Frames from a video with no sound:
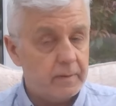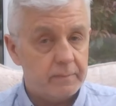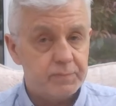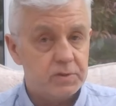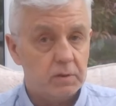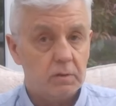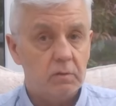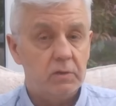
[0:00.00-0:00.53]

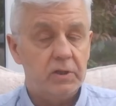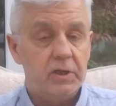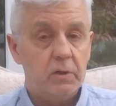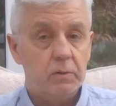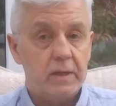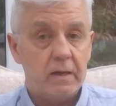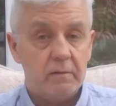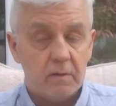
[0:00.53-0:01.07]
Absolutely no
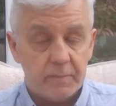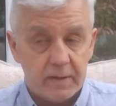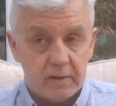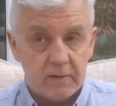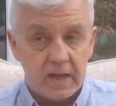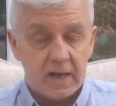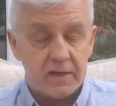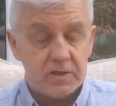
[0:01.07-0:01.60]
doubt
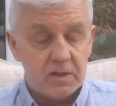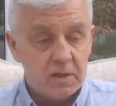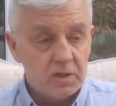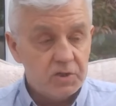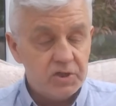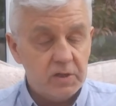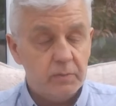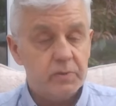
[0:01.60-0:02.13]
about that.
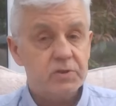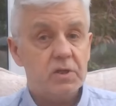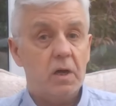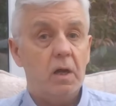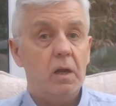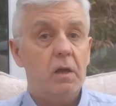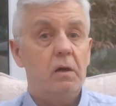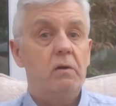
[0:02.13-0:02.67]
She was
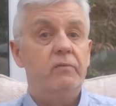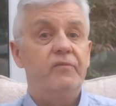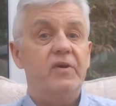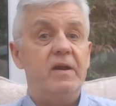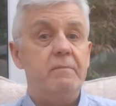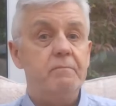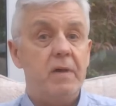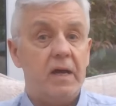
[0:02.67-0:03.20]
all over
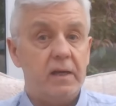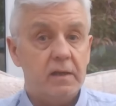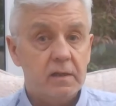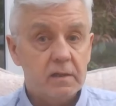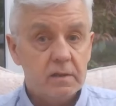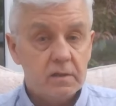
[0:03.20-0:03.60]
him, man.